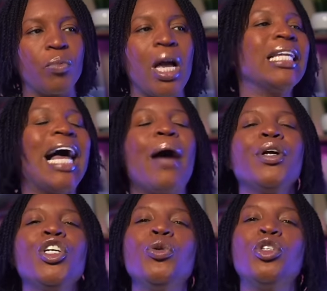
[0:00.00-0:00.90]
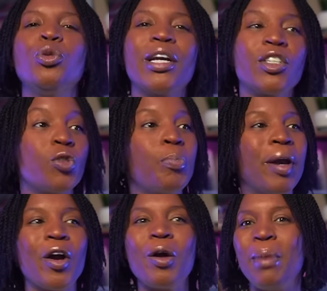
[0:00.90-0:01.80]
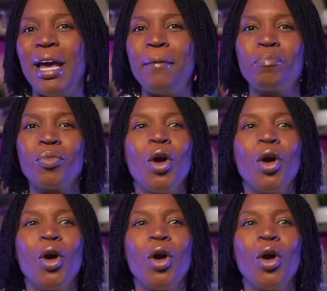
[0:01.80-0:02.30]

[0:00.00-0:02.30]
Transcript: allowing you to experiment